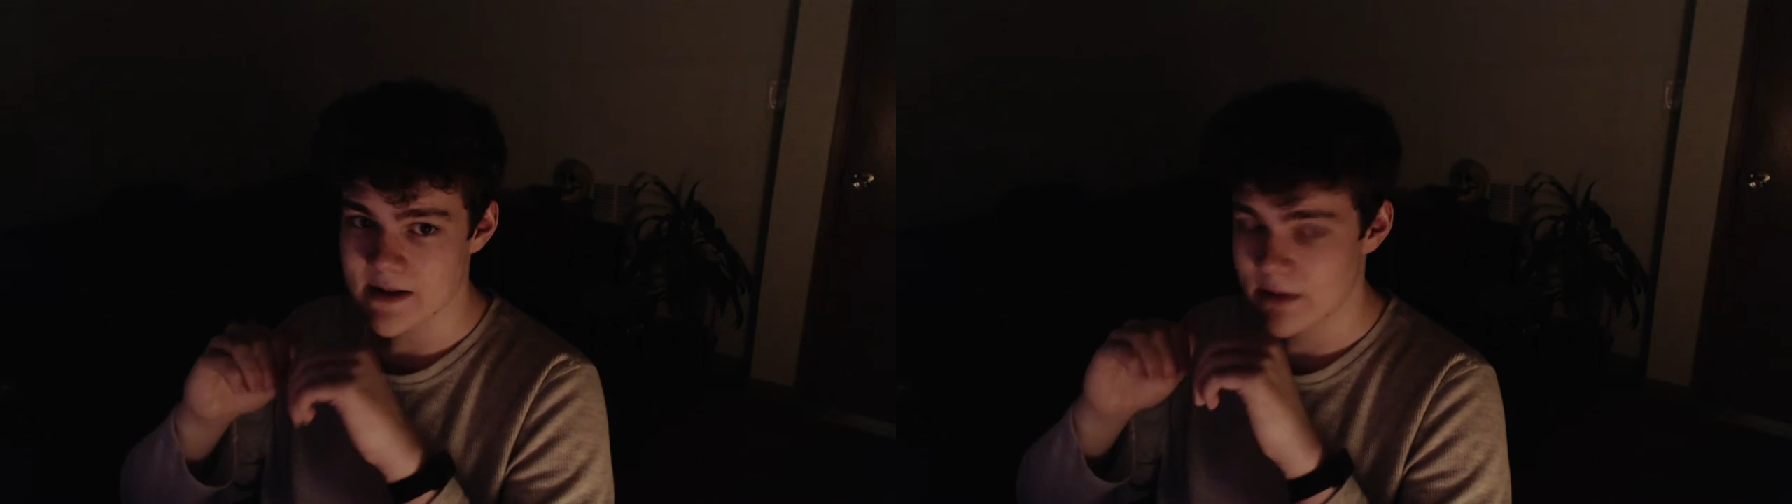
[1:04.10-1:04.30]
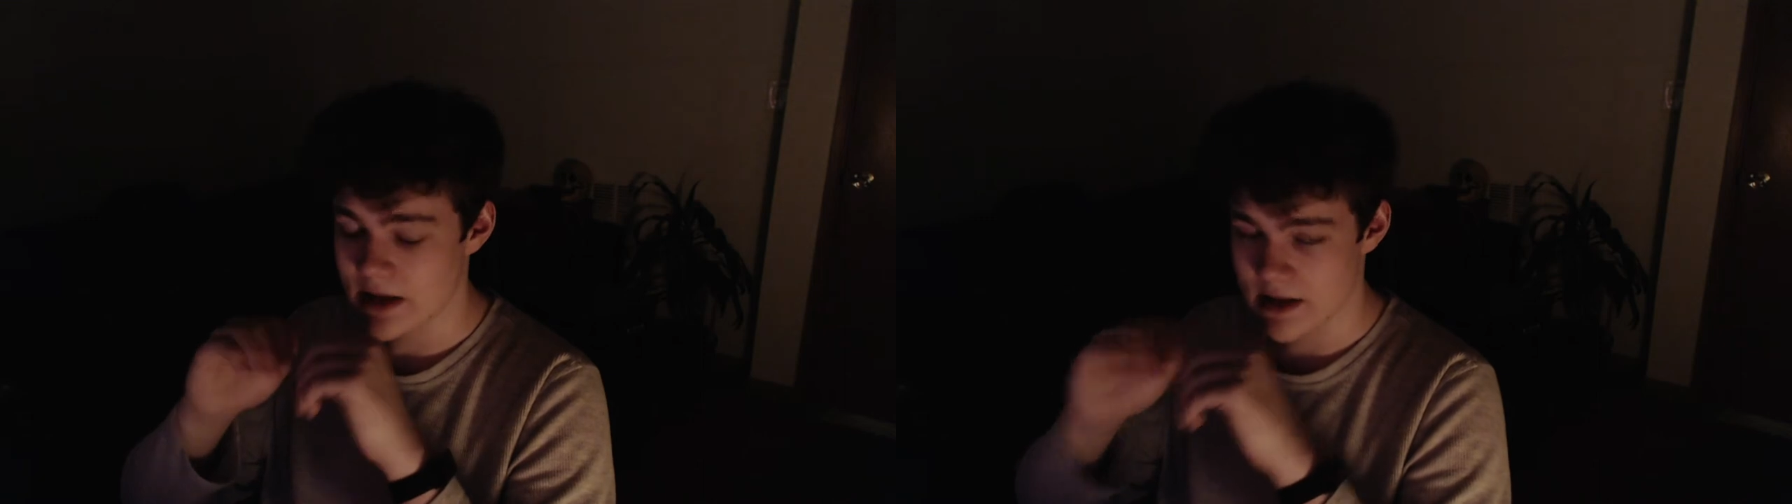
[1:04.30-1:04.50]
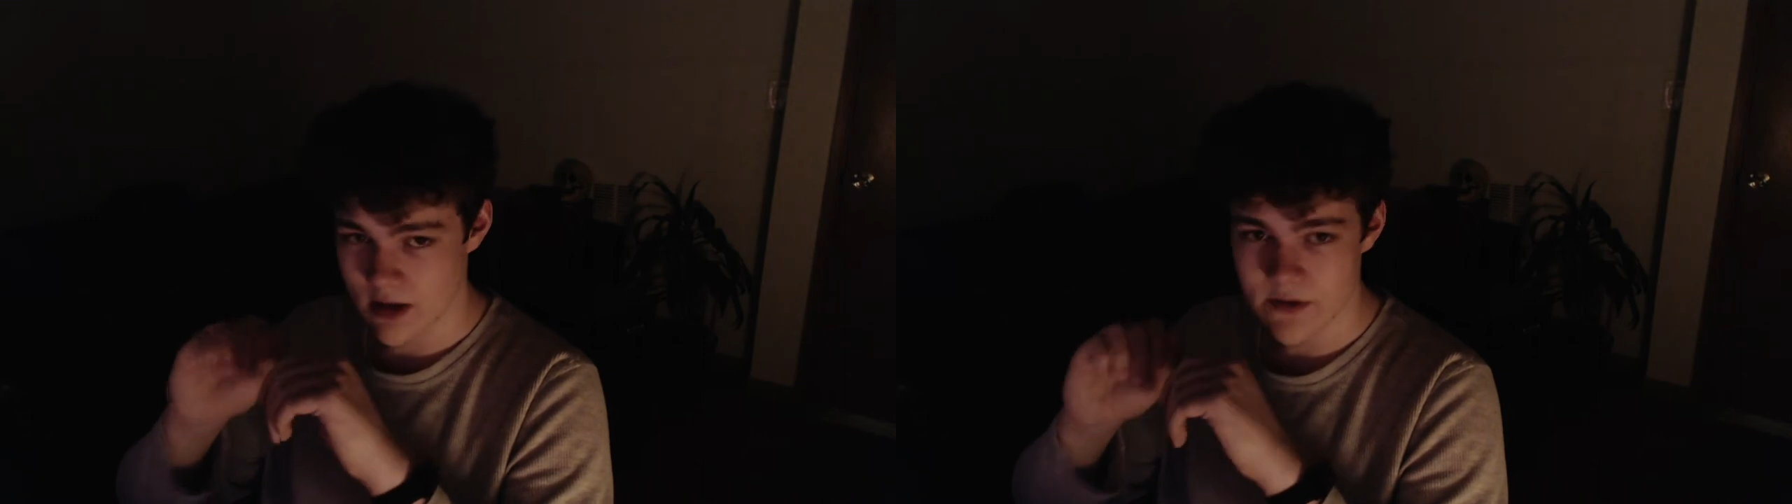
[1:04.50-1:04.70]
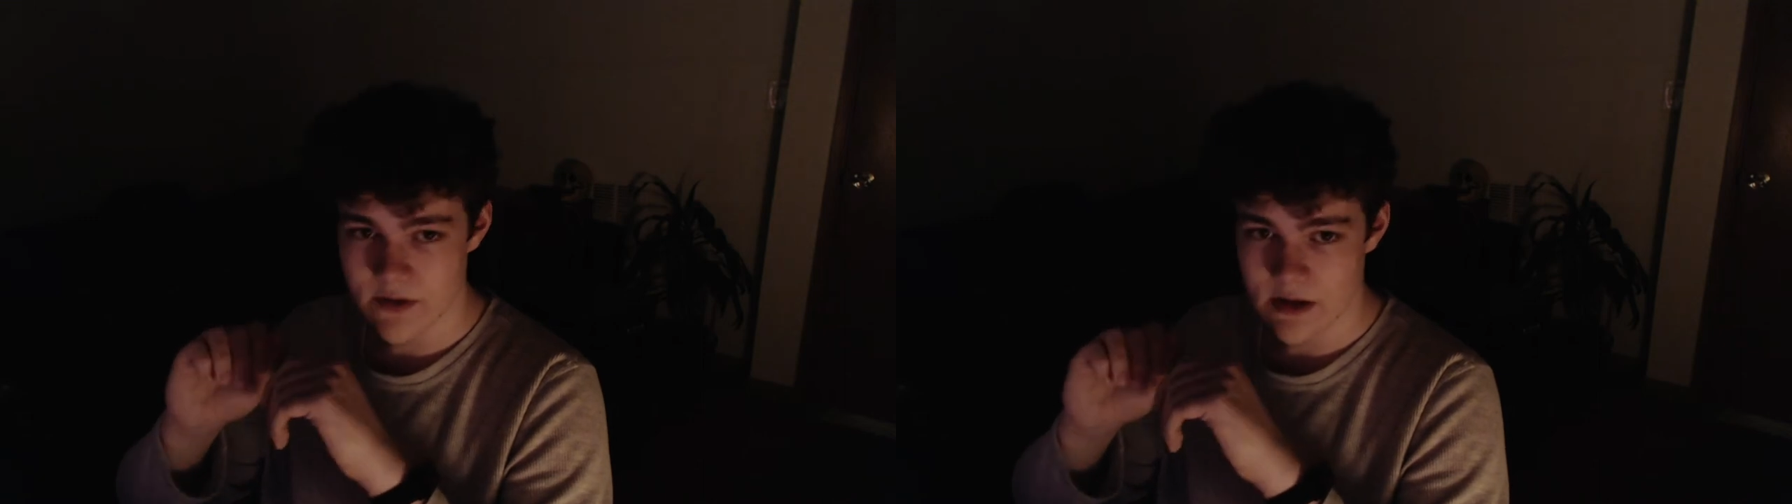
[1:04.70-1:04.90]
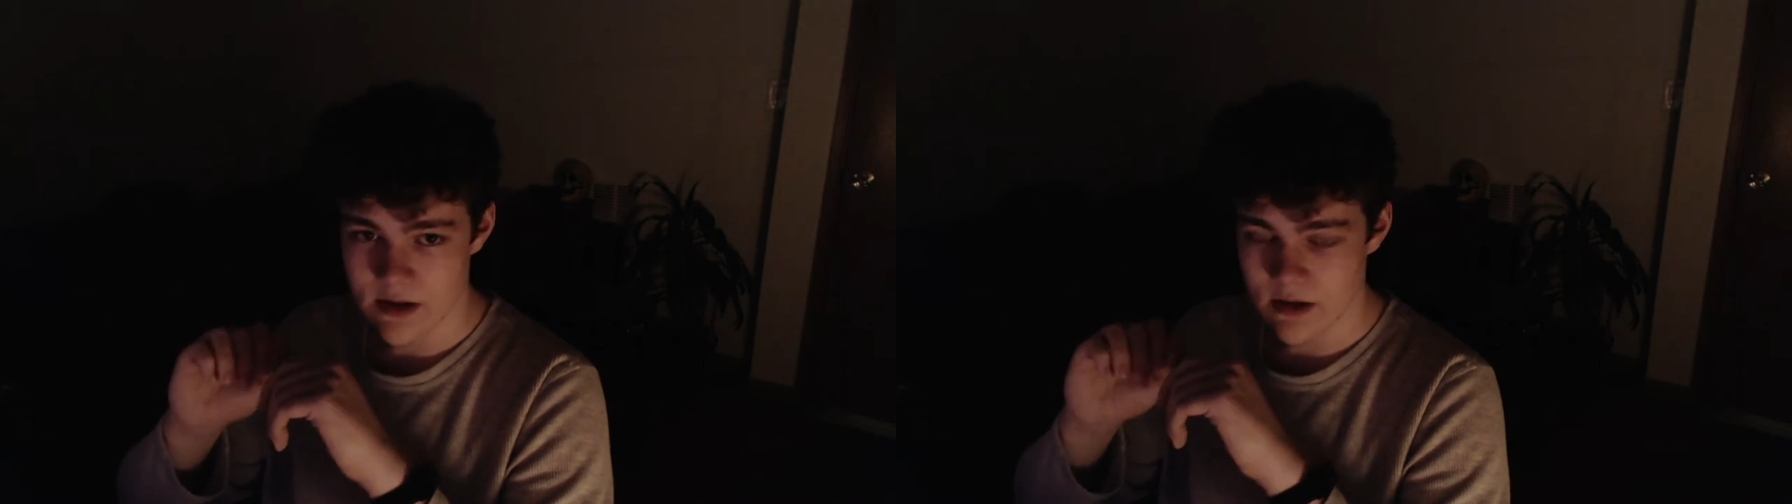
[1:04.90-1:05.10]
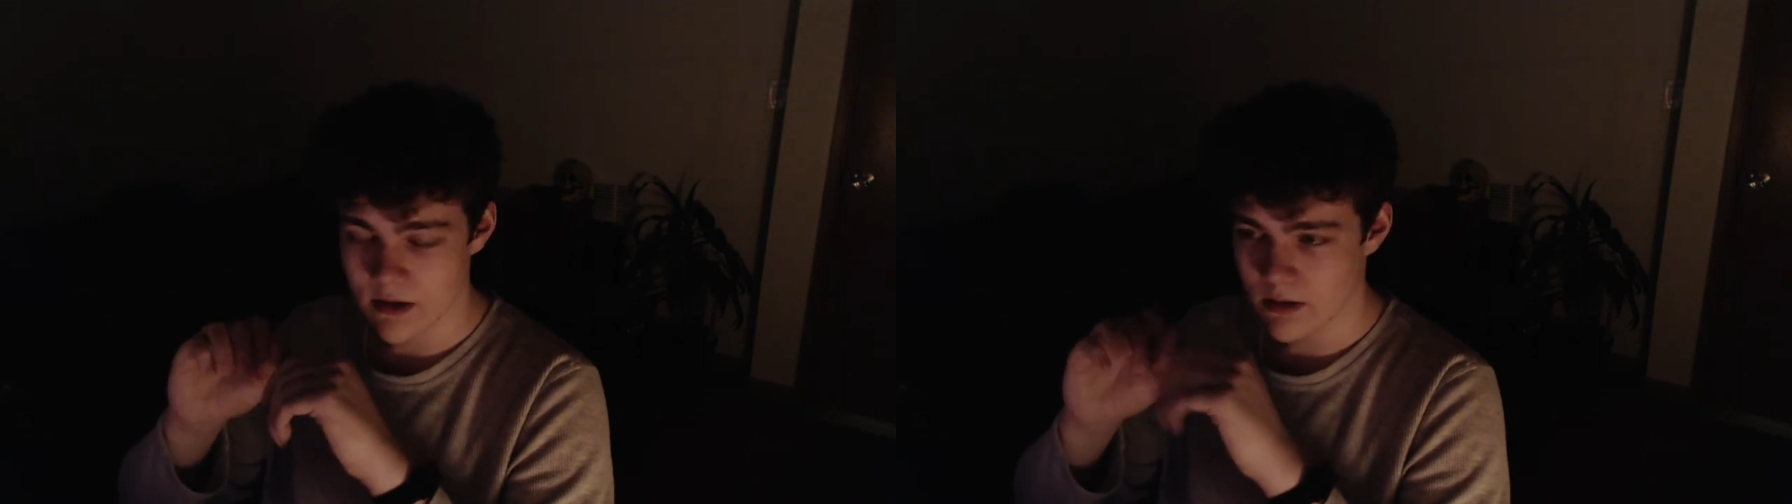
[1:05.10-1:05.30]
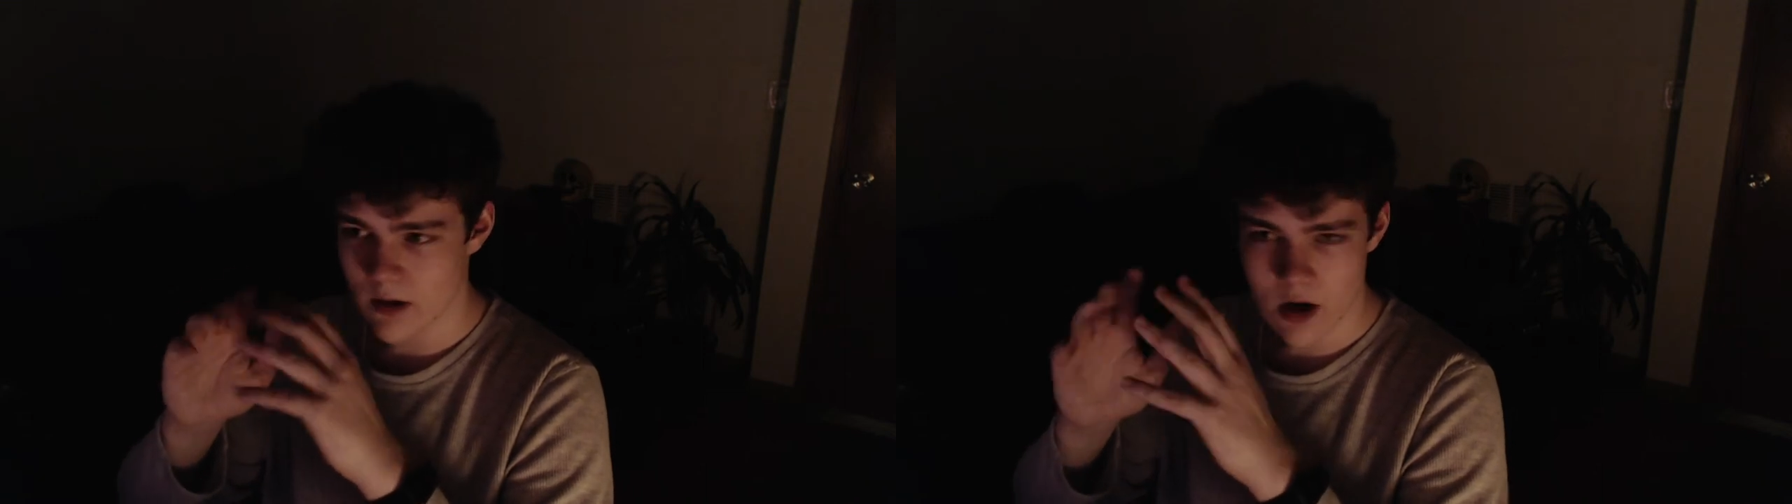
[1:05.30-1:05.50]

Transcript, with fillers: because Arch-friendly, or